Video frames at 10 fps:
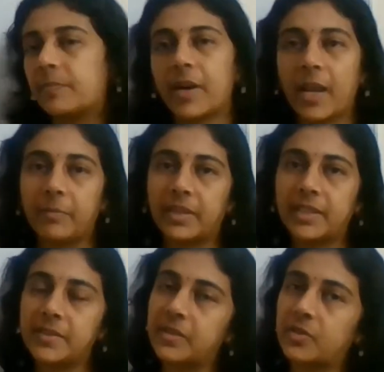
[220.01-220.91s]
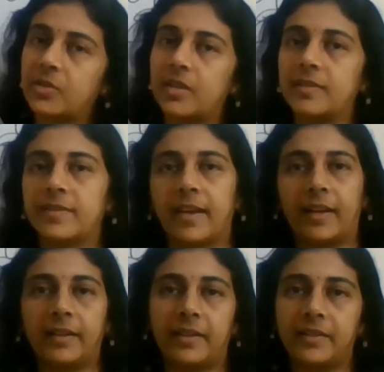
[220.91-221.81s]
primary structure,
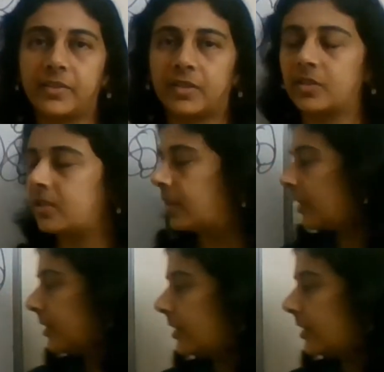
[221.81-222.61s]
secondary structure,